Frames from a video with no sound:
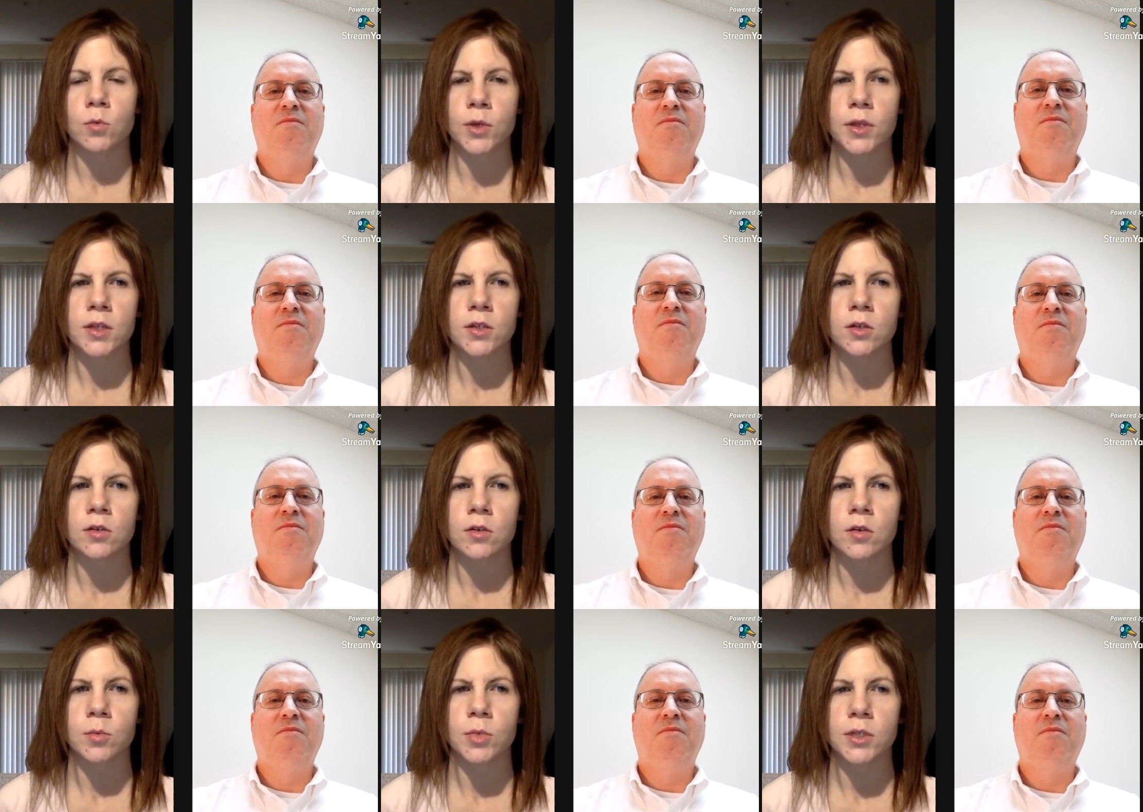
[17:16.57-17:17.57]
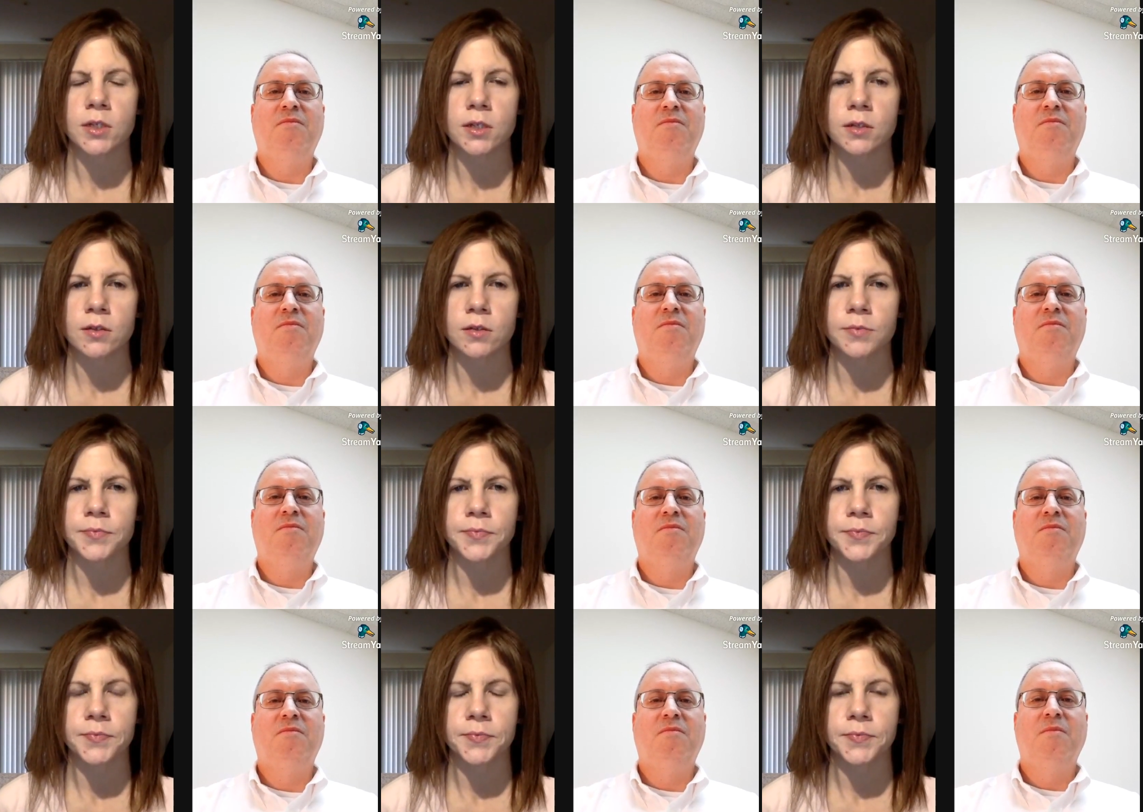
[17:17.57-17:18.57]
Speaker 1: when they start their business?
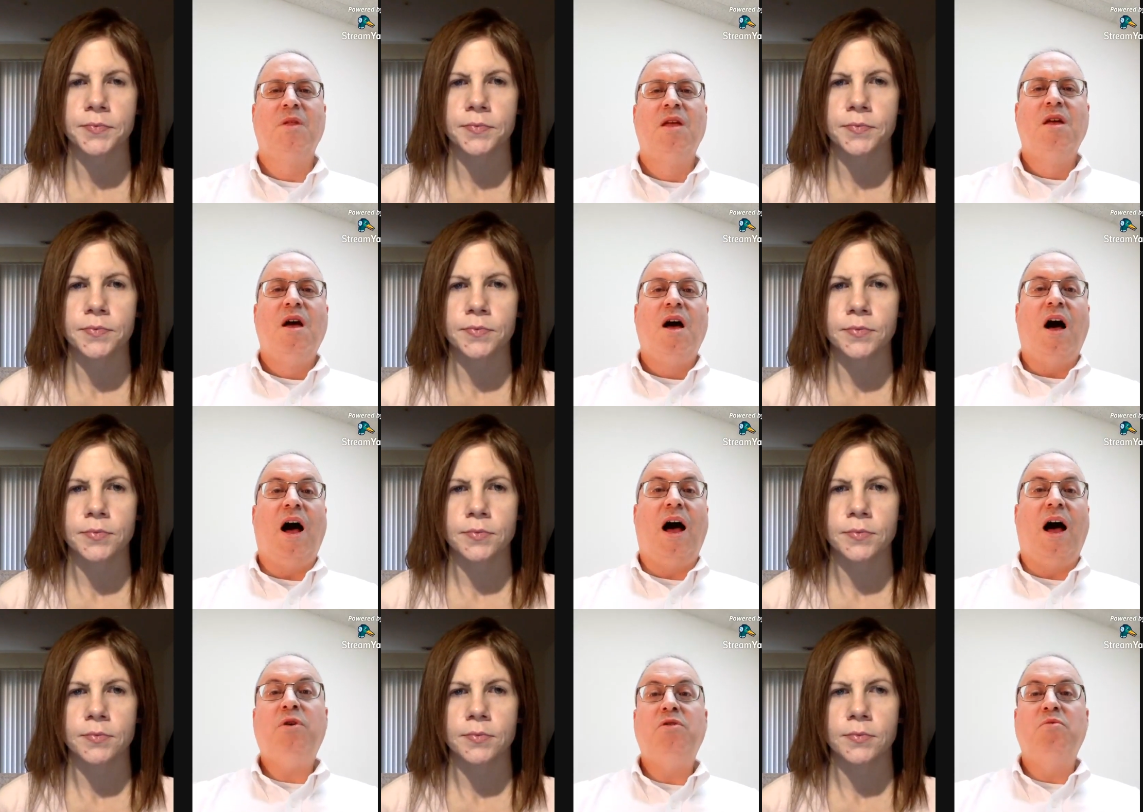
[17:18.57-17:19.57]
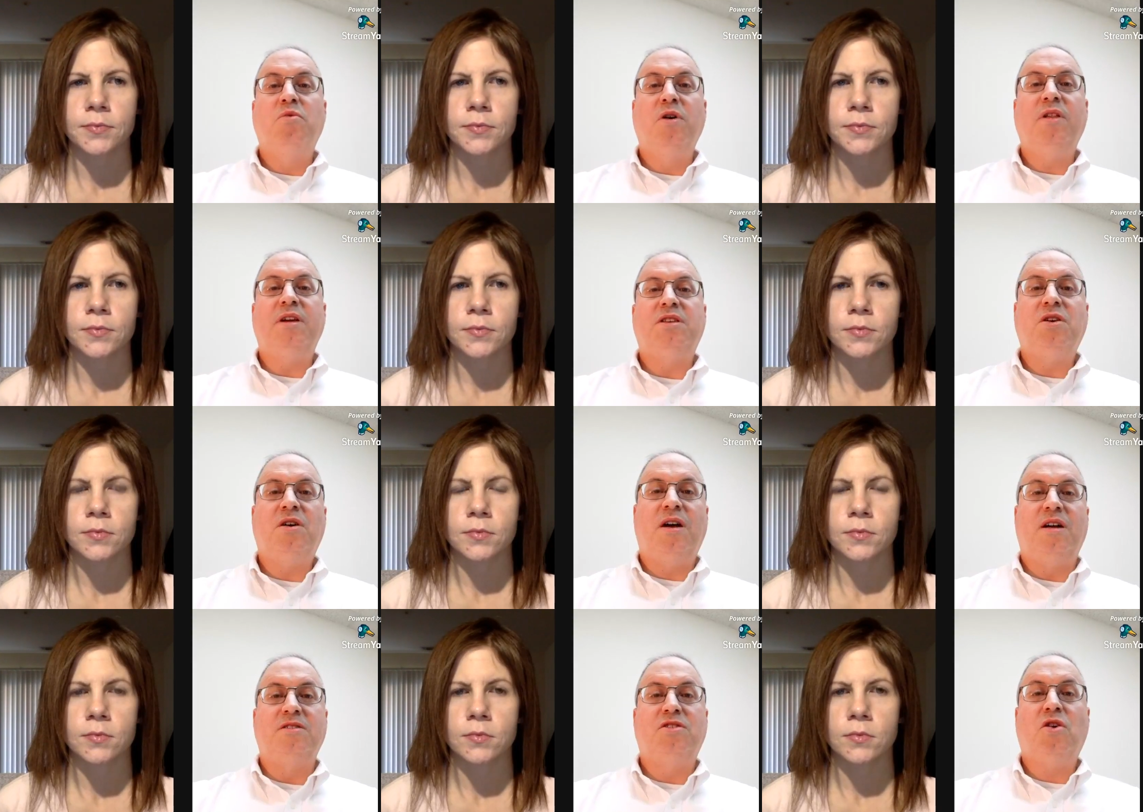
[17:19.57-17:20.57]
Speaker 2: I would really
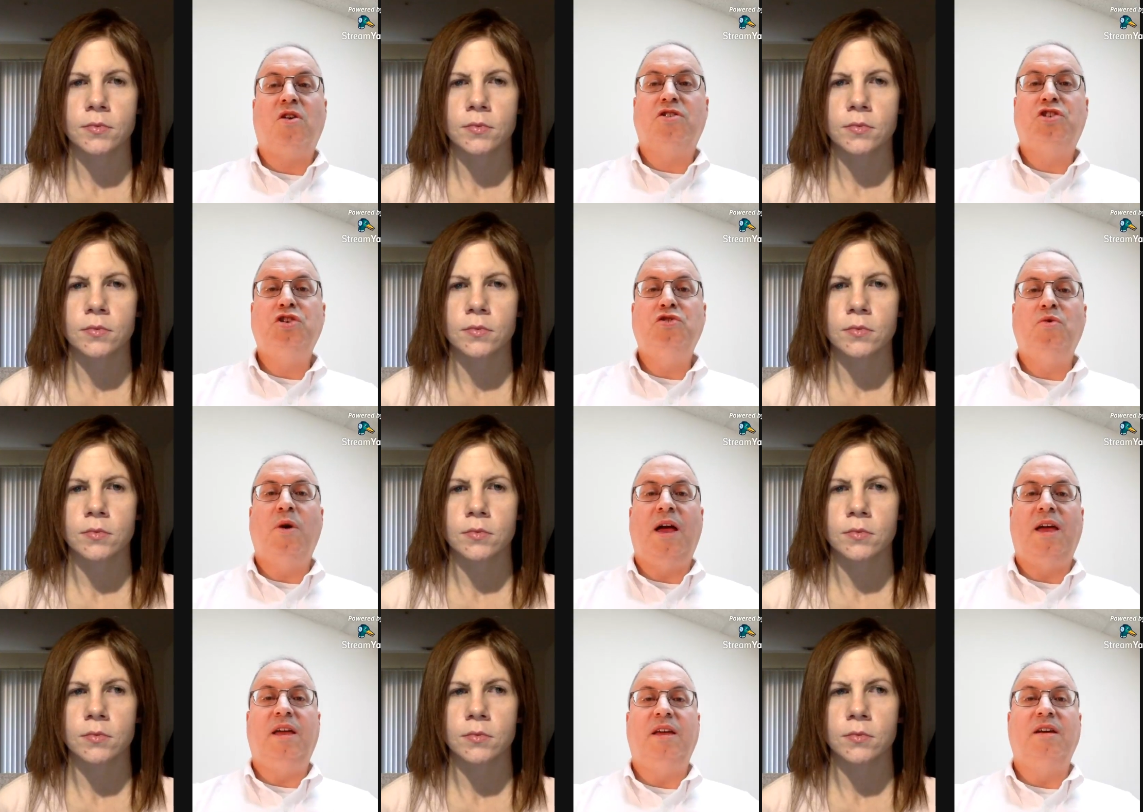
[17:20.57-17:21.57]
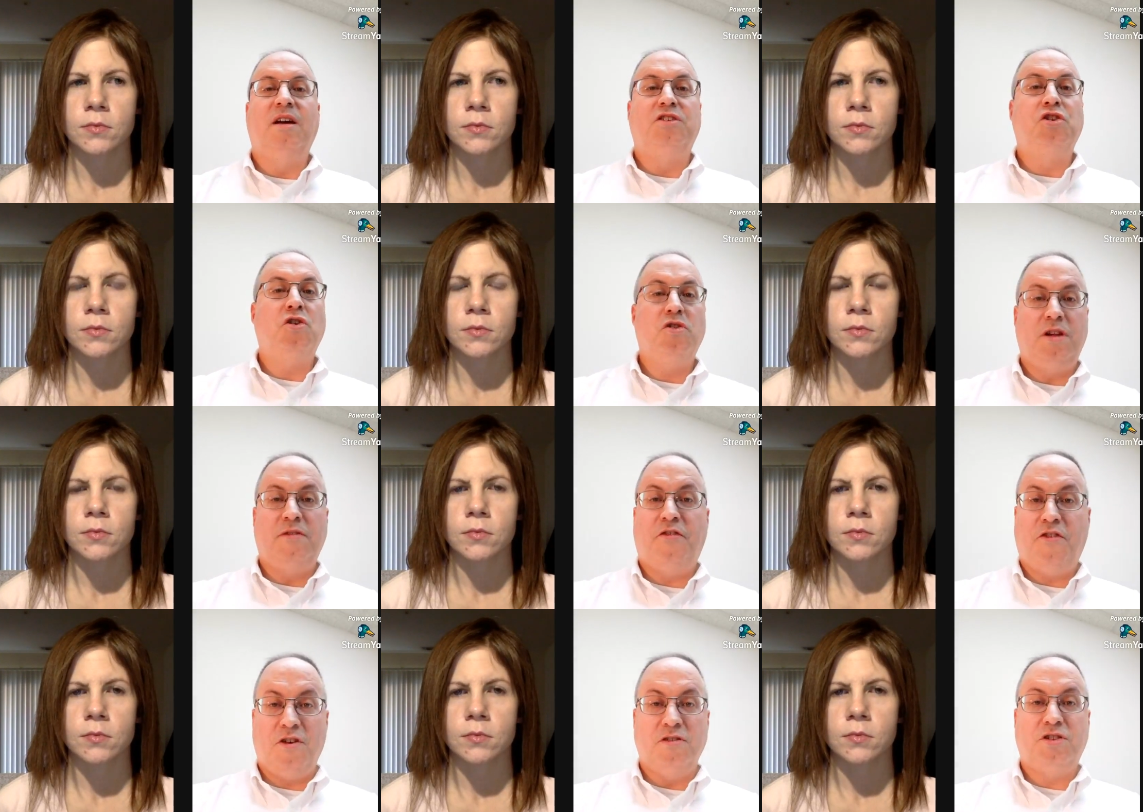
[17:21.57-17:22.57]
talk to an attorney
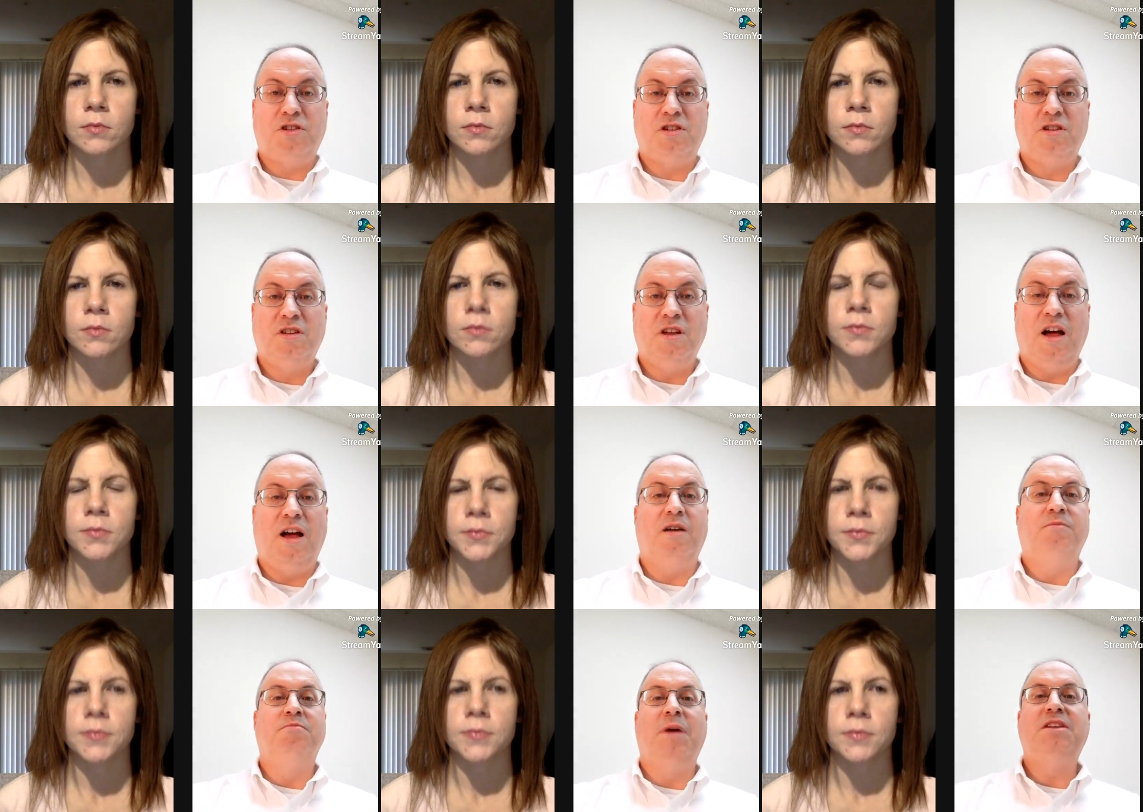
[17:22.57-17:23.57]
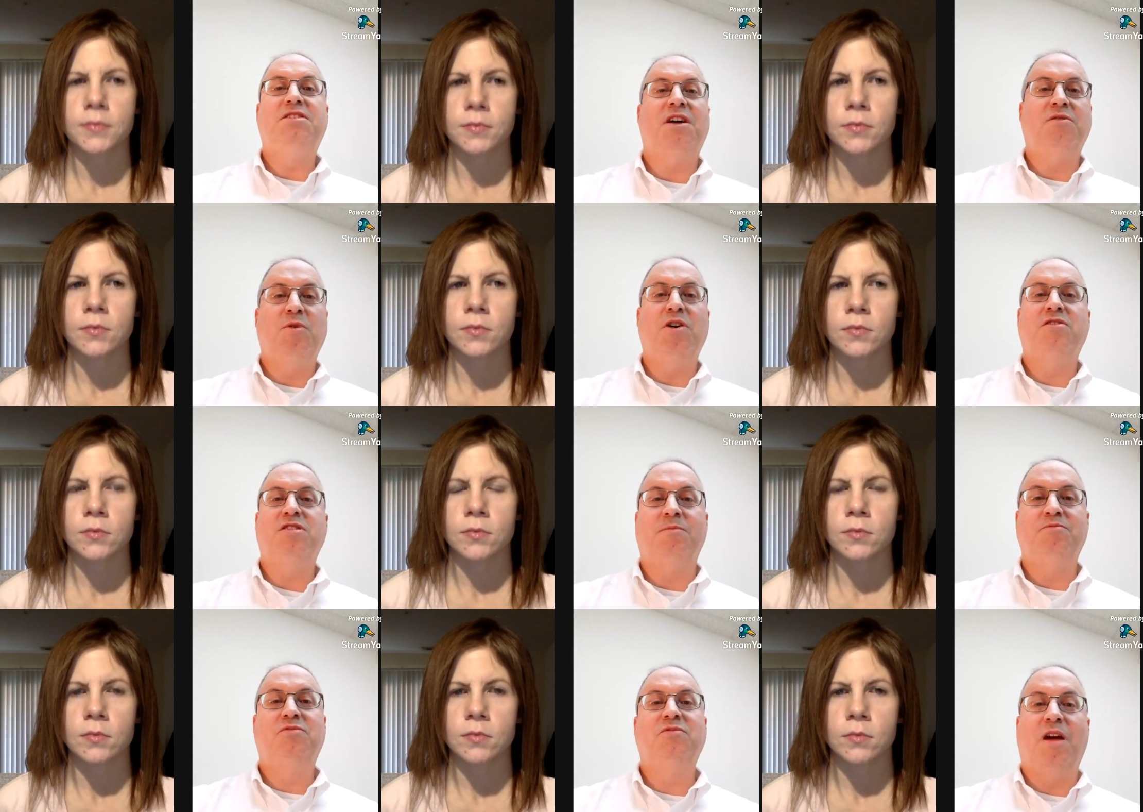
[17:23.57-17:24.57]
first. May sound weird because
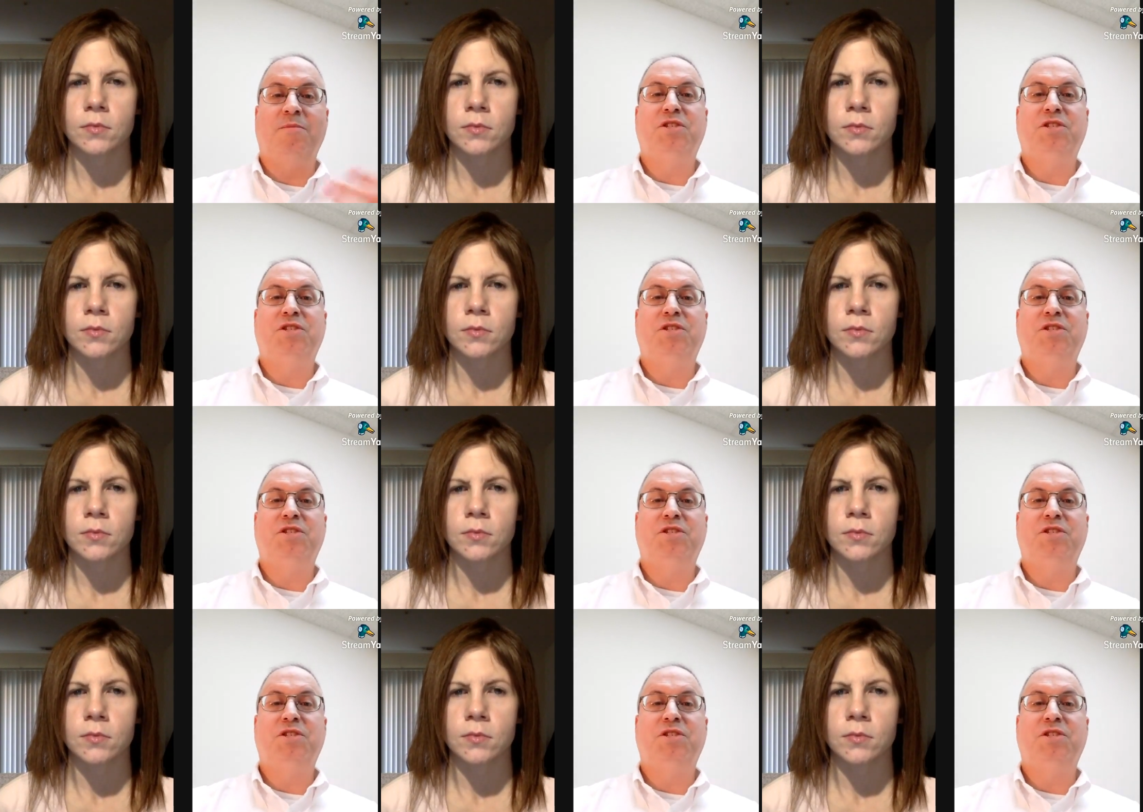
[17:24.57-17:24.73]
I'm a